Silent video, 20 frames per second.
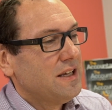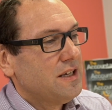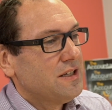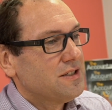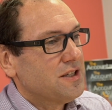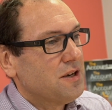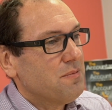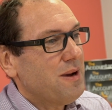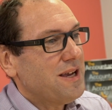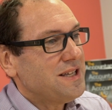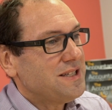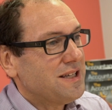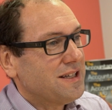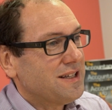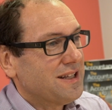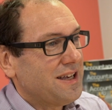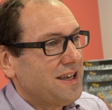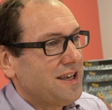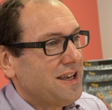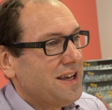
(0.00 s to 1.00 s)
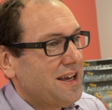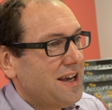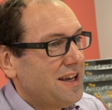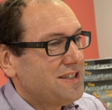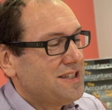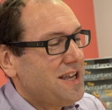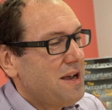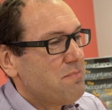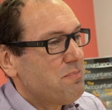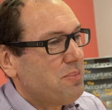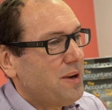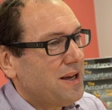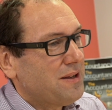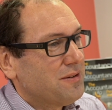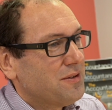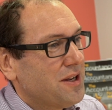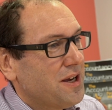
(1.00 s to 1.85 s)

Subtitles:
So basically a £10